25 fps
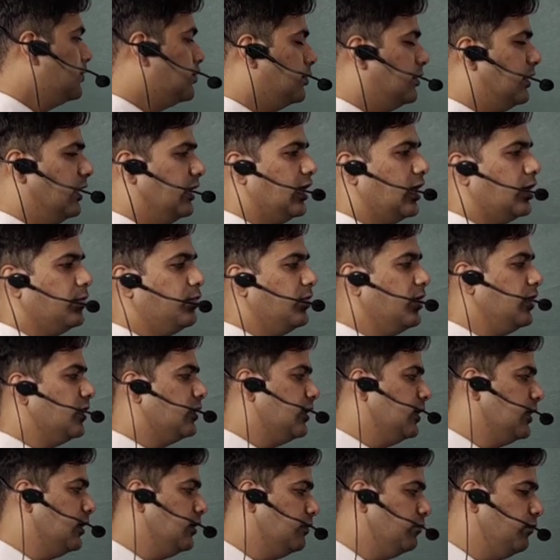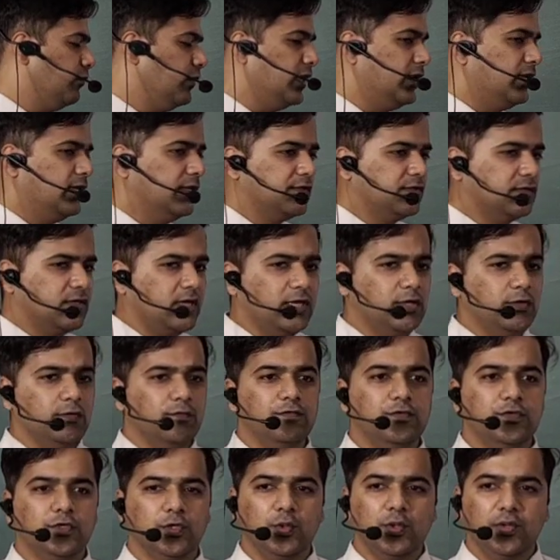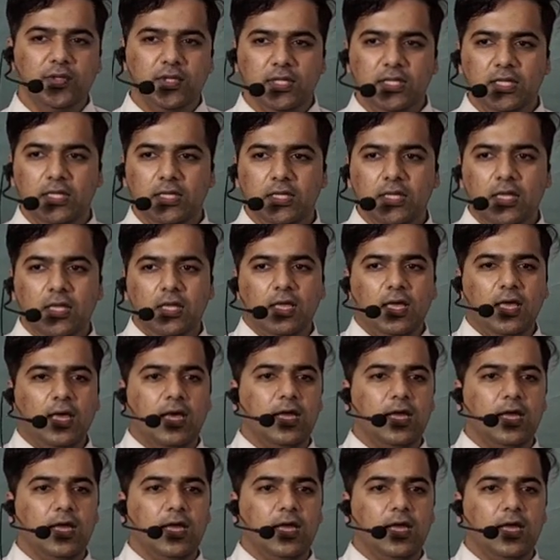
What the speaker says: So they are making various kind of jewelry,